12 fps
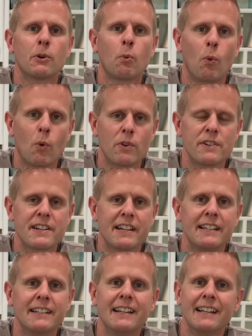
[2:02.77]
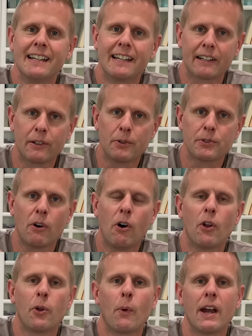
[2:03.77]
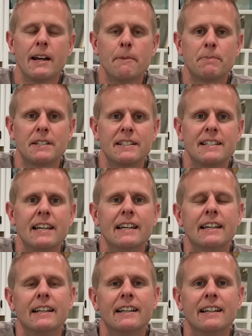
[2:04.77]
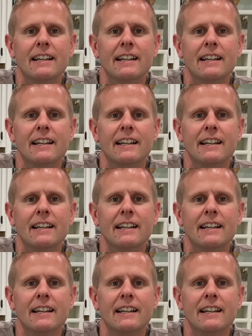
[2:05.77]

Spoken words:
warranty, and it goes all the way up to 10.